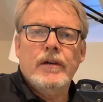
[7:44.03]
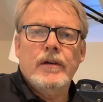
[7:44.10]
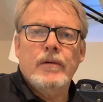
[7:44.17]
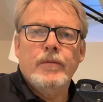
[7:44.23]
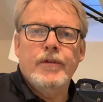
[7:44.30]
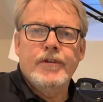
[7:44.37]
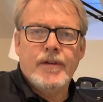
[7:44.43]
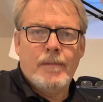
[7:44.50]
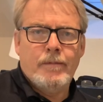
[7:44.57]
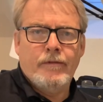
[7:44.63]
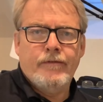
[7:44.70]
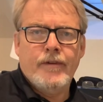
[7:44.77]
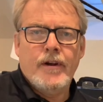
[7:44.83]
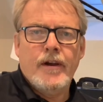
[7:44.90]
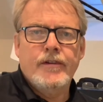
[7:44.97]
With this
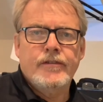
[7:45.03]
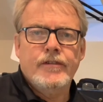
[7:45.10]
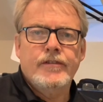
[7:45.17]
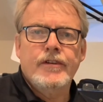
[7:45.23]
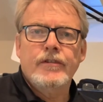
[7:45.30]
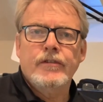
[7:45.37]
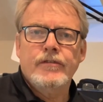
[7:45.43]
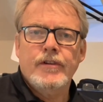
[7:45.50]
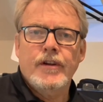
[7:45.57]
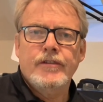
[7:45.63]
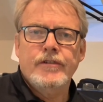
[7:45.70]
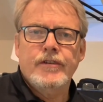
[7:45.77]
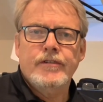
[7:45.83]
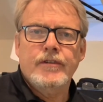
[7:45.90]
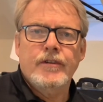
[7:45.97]
amplifier, it's a single
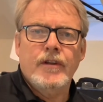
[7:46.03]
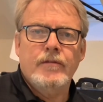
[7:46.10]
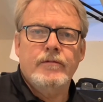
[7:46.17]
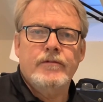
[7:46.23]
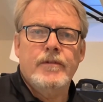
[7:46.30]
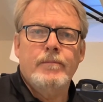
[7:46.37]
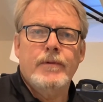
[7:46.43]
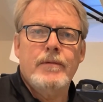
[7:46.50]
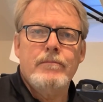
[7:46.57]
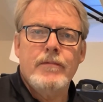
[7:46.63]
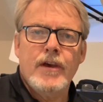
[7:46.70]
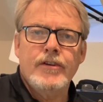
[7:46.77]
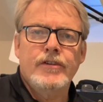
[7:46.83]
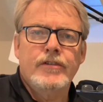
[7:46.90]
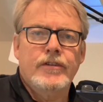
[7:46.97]
transistor that simply
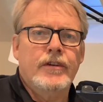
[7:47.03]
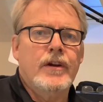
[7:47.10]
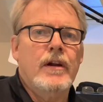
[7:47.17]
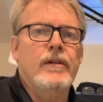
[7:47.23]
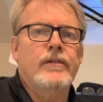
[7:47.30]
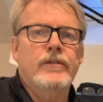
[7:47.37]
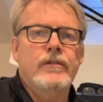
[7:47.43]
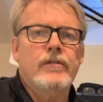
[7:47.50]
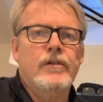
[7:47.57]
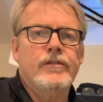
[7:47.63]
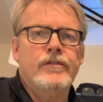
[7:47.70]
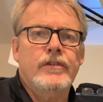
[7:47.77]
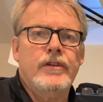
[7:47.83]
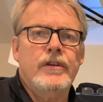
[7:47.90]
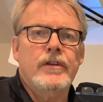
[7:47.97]
measures the current
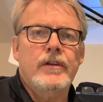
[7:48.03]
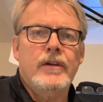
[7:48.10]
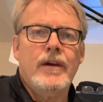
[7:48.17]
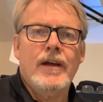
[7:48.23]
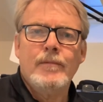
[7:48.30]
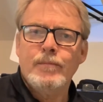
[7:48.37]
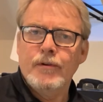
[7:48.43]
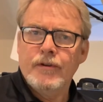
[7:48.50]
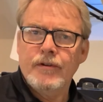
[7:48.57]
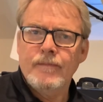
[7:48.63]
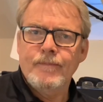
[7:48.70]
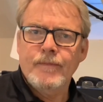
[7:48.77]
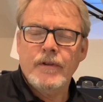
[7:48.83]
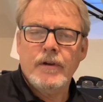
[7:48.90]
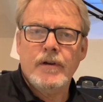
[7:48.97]
across the output
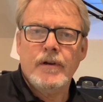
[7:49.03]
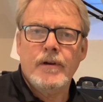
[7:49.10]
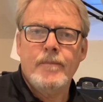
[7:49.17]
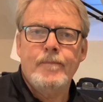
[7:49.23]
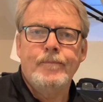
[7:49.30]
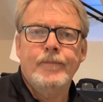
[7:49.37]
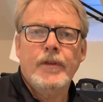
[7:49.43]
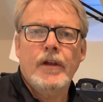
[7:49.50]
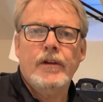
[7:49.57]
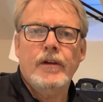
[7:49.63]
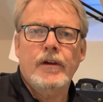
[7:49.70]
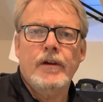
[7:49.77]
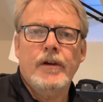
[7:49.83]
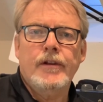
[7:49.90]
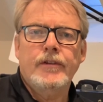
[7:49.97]

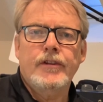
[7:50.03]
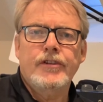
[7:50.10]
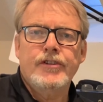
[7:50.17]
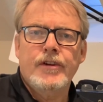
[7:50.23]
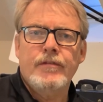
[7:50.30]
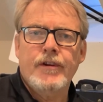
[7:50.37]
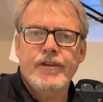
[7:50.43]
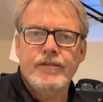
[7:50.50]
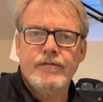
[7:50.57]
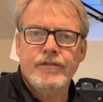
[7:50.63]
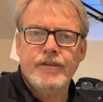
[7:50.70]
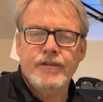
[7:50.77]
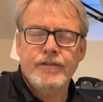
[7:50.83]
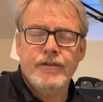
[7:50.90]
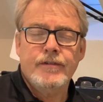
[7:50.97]
degeneration
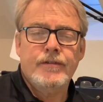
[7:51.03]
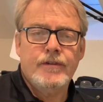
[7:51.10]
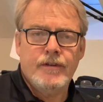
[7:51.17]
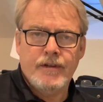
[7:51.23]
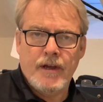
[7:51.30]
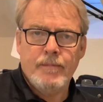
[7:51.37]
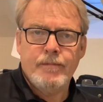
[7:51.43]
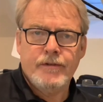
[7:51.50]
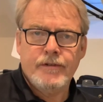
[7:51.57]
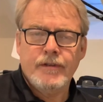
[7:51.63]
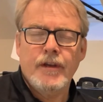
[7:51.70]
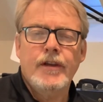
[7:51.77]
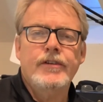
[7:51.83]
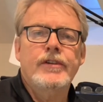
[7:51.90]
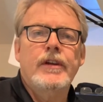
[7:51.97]
resistors in the output
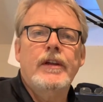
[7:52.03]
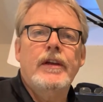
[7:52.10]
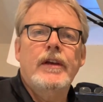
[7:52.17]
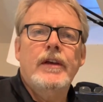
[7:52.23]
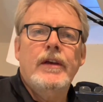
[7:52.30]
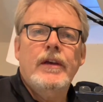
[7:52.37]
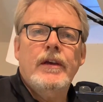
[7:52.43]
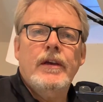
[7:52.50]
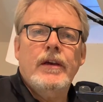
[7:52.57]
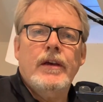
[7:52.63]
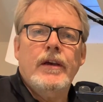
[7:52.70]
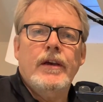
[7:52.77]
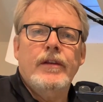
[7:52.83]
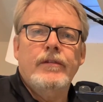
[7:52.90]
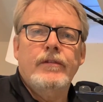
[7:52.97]
stage
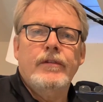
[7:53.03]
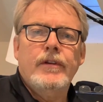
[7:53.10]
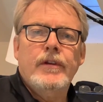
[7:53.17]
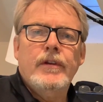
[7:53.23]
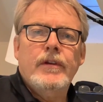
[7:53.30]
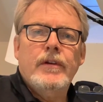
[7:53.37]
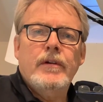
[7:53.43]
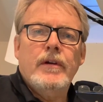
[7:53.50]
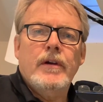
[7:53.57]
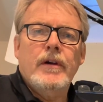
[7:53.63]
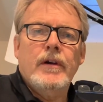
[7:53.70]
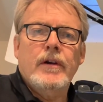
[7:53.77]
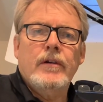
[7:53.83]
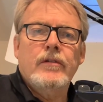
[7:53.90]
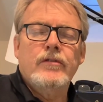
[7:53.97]
and
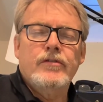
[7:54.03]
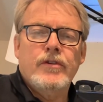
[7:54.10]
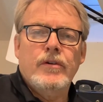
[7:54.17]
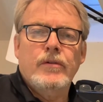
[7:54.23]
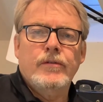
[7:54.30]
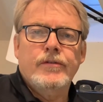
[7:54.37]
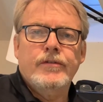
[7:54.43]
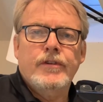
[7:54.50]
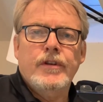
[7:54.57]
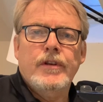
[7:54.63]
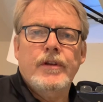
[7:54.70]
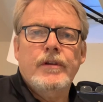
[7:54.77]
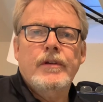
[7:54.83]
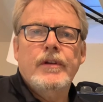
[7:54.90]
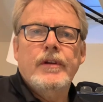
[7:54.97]
controls
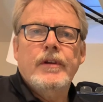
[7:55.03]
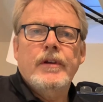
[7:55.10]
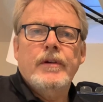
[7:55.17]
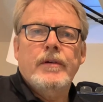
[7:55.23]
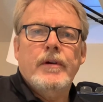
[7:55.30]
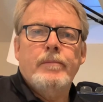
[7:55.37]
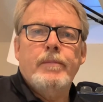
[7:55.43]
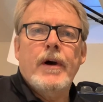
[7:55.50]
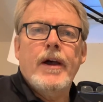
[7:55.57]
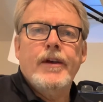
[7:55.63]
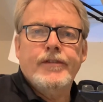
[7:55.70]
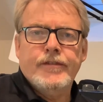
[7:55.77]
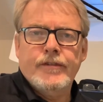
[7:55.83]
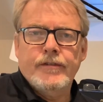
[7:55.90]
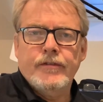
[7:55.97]
the
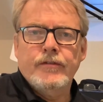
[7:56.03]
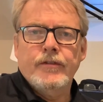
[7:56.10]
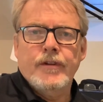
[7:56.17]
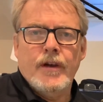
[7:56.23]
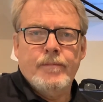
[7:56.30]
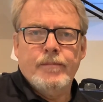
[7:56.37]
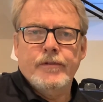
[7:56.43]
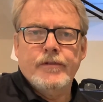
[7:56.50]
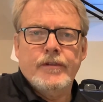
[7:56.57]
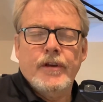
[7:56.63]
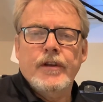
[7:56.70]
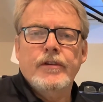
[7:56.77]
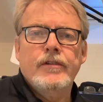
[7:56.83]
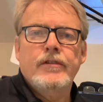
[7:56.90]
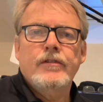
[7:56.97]
bias to the output
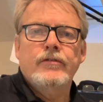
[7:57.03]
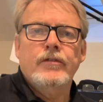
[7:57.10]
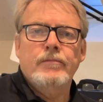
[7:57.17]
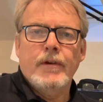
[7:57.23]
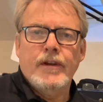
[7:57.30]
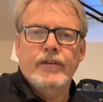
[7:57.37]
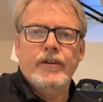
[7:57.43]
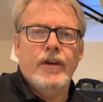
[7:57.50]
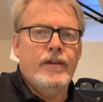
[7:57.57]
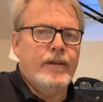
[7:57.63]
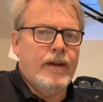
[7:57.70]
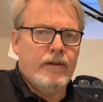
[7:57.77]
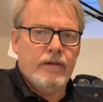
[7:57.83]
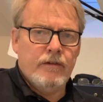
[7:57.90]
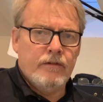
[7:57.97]
stage to maintain
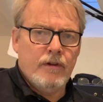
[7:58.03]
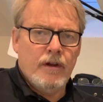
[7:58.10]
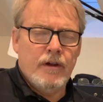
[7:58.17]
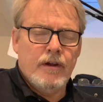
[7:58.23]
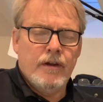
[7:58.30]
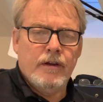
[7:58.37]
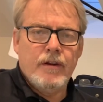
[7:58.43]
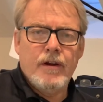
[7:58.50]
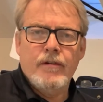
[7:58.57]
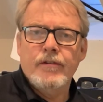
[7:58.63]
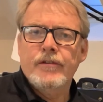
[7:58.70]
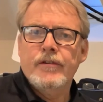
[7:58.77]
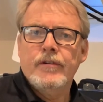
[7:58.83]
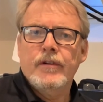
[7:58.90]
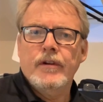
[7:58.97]
that
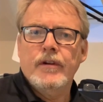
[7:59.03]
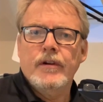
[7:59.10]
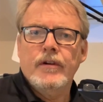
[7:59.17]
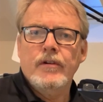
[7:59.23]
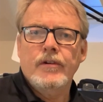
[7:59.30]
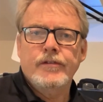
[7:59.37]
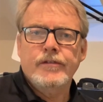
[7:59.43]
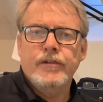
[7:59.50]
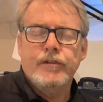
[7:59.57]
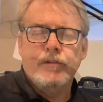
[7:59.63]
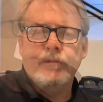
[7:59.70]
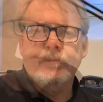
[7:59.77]
current constant.